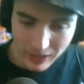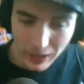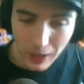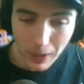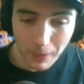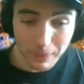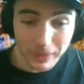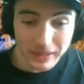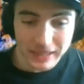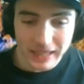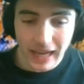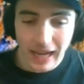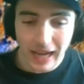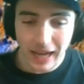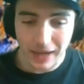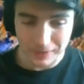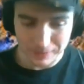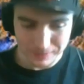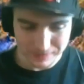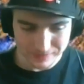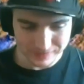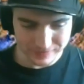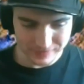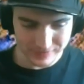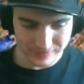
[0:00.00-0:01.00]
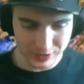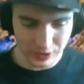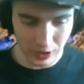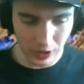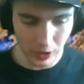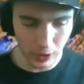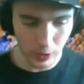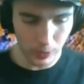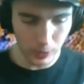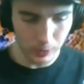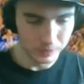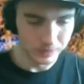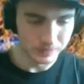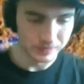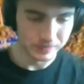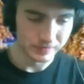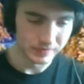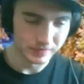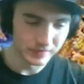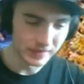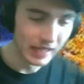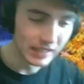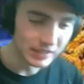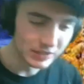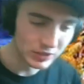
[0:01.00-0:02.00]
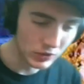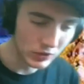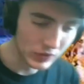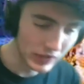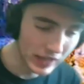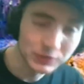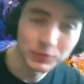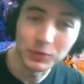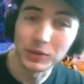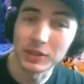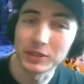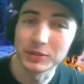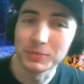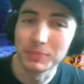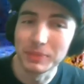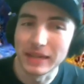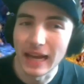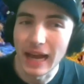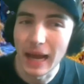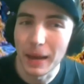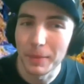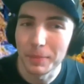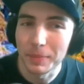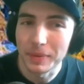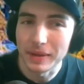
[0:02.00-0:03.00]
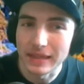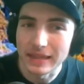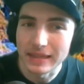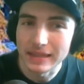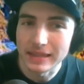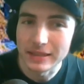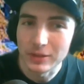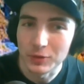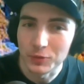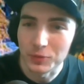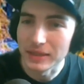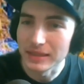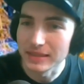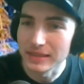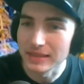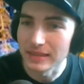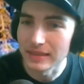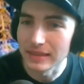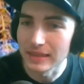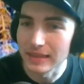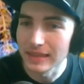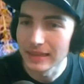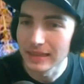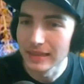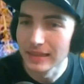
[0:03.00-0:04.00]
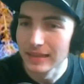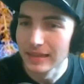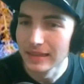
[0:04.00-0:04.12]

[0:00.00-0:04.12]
But yeah, so that's what's been happening recently.